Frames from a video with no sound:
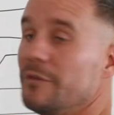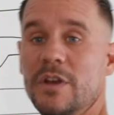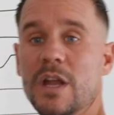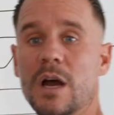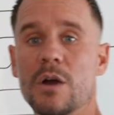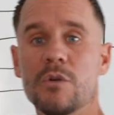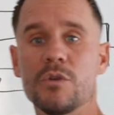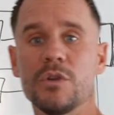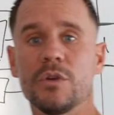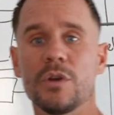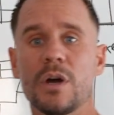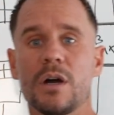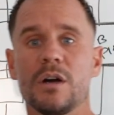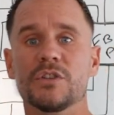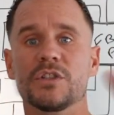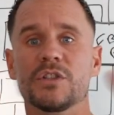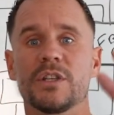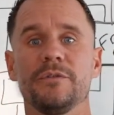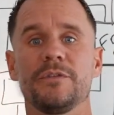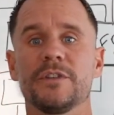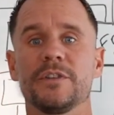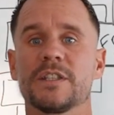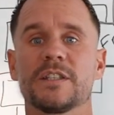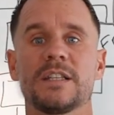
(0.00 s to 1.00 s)
you're not
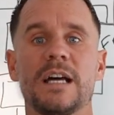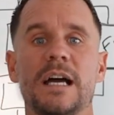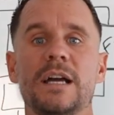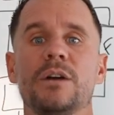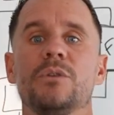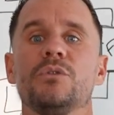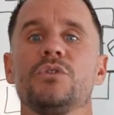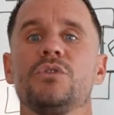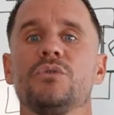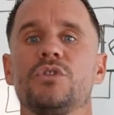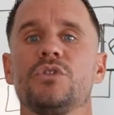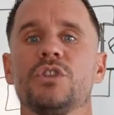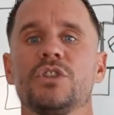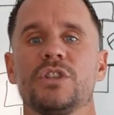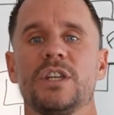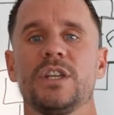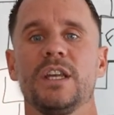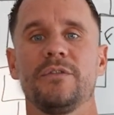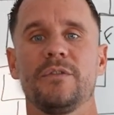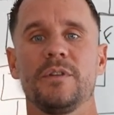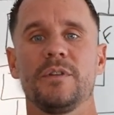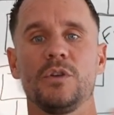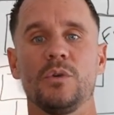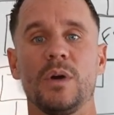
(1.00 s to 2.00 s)
asking for sales,
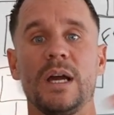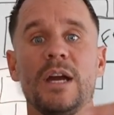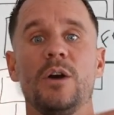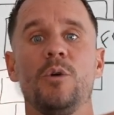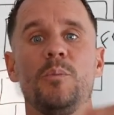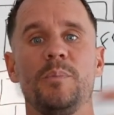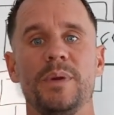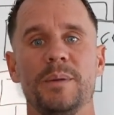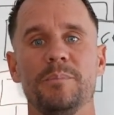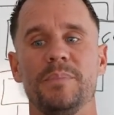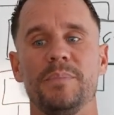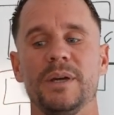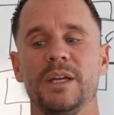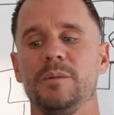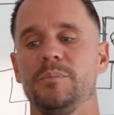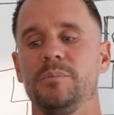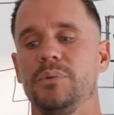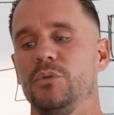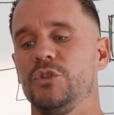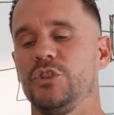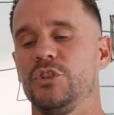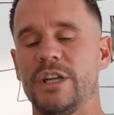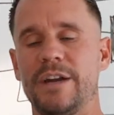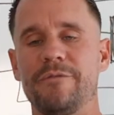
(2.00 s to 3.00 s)
you're helping
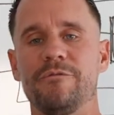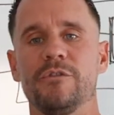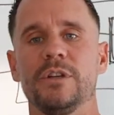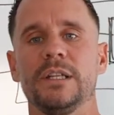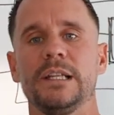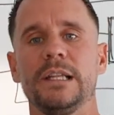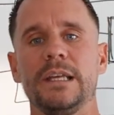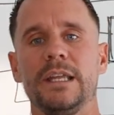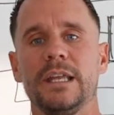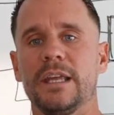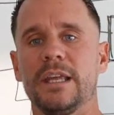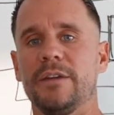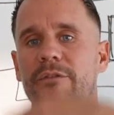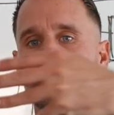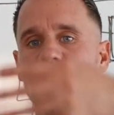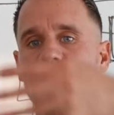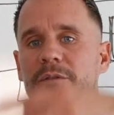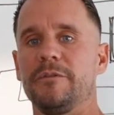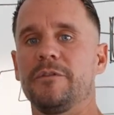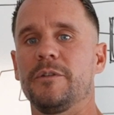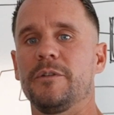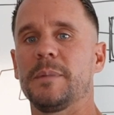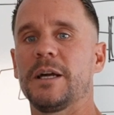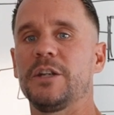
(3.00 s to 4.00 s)
people, generally giving
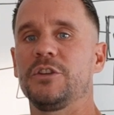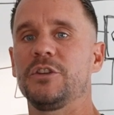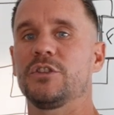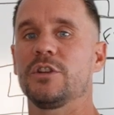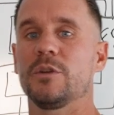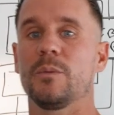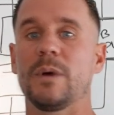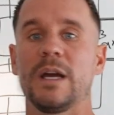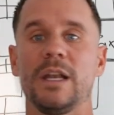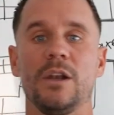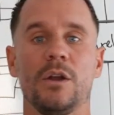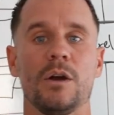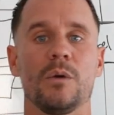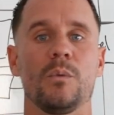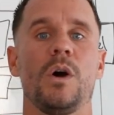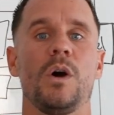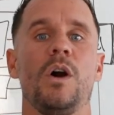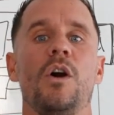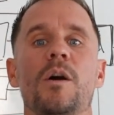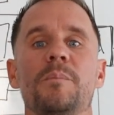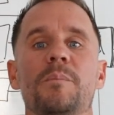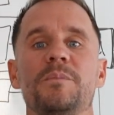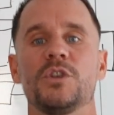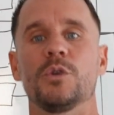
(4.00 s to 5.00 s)
information away like what
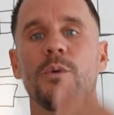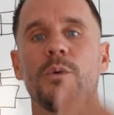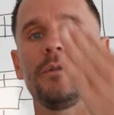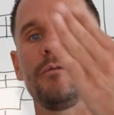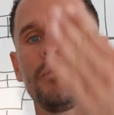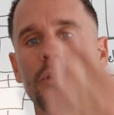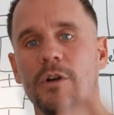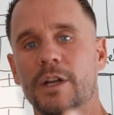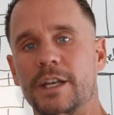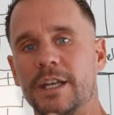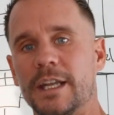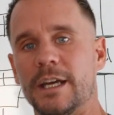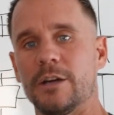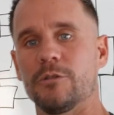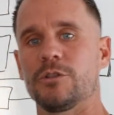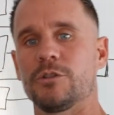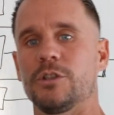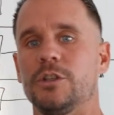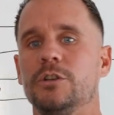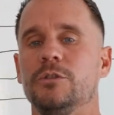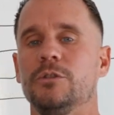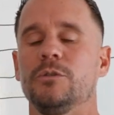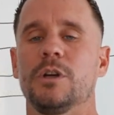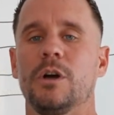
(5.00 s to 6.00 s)
I'm doing right now
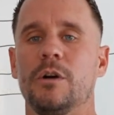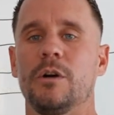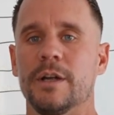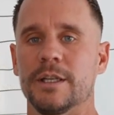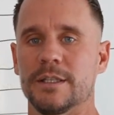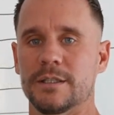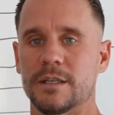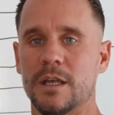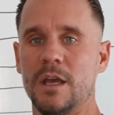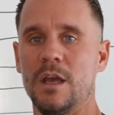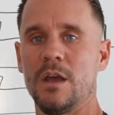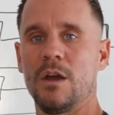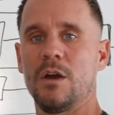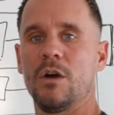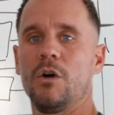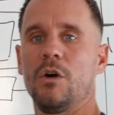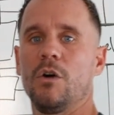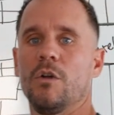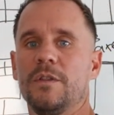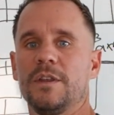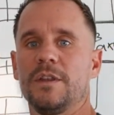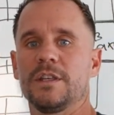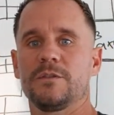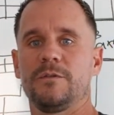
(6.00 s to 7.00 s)
to you guys
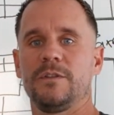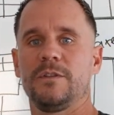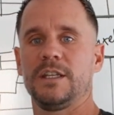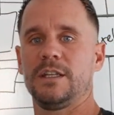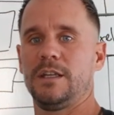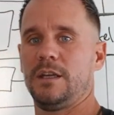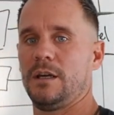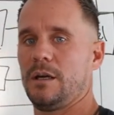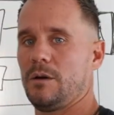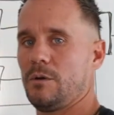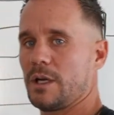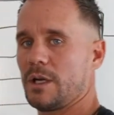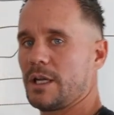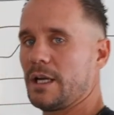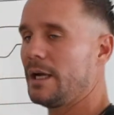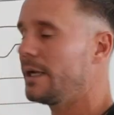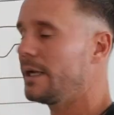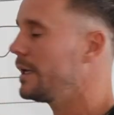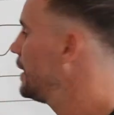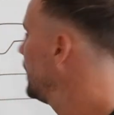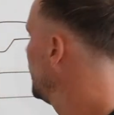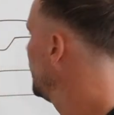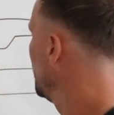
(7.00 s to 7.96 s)
on this video, okay?